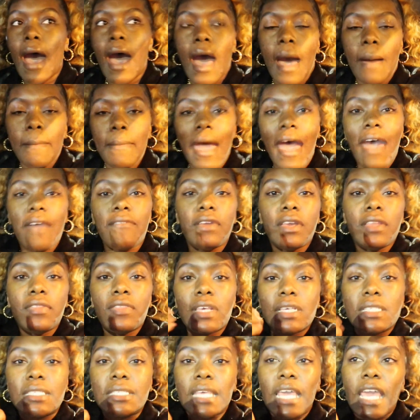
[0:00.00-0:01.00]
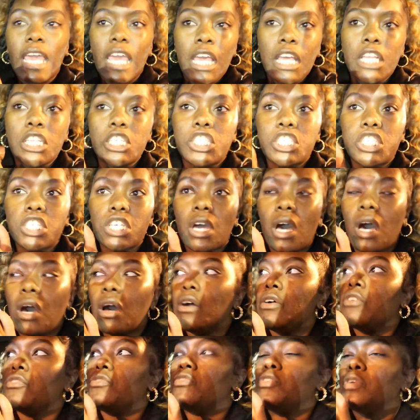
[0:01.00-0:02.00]
I'm having this itch
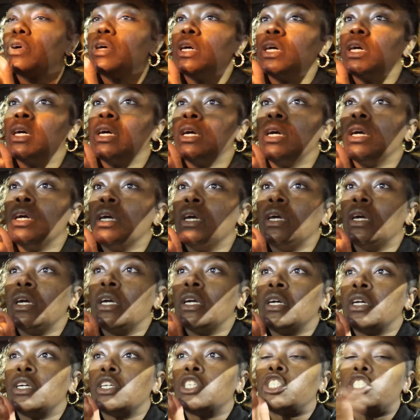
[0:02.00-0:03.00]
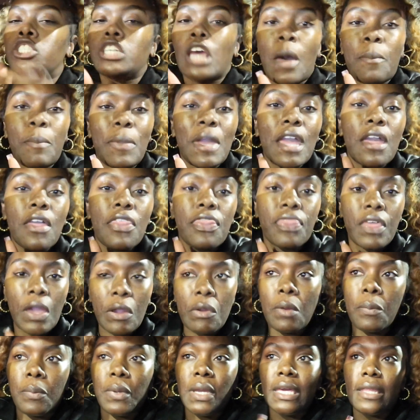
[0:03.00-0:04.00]
of shopping
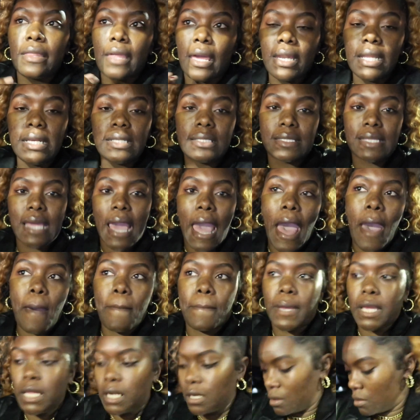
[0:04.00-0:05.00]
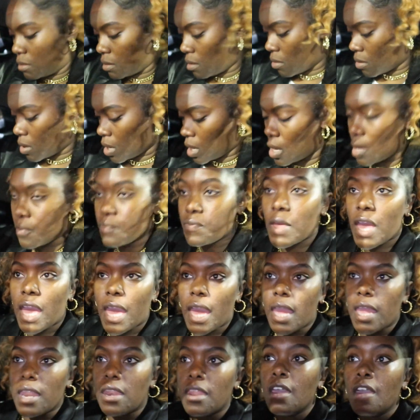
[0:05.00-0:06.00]
therapy that needs to happen, okay?
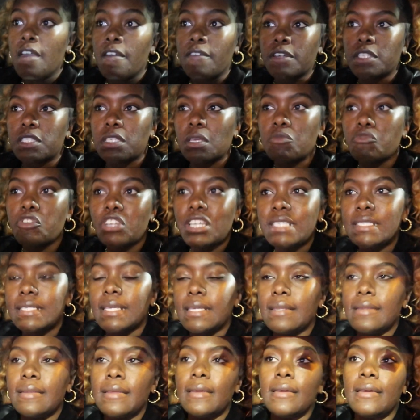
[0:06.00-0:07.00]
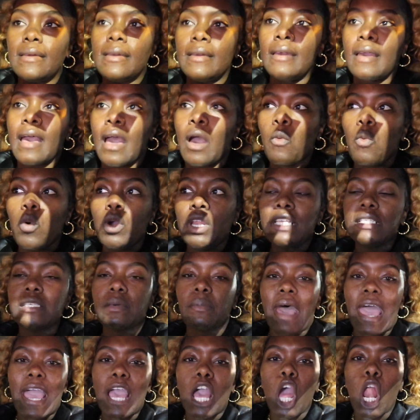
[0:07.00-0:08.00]
And for some reason, I wanted to
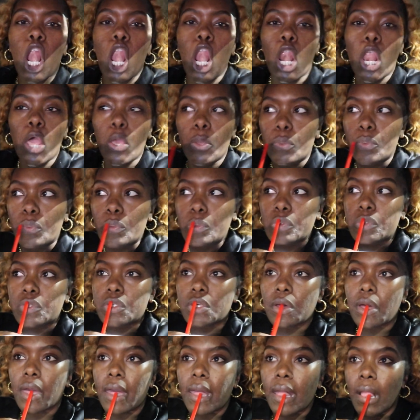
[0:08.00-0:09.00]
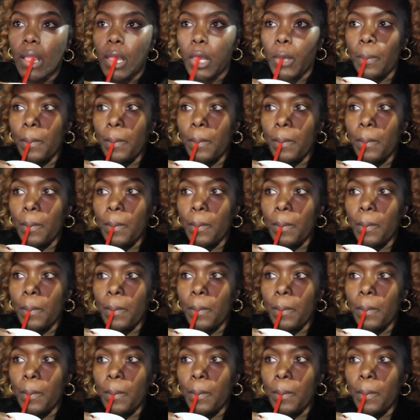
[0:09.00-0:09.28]
buy clothes, okay?